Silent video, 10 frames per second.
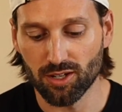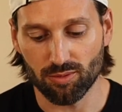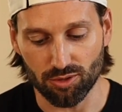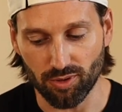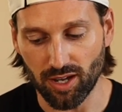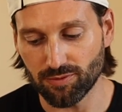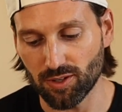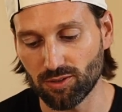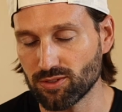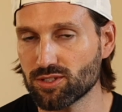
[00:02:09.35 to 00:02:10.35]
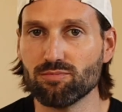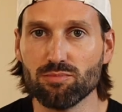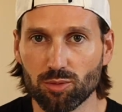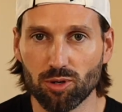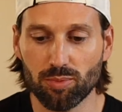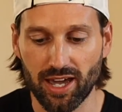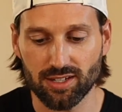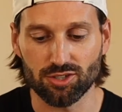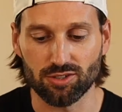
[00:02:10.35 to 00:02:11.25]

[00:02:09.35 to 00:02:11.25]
with their iPhones, minimal packaging.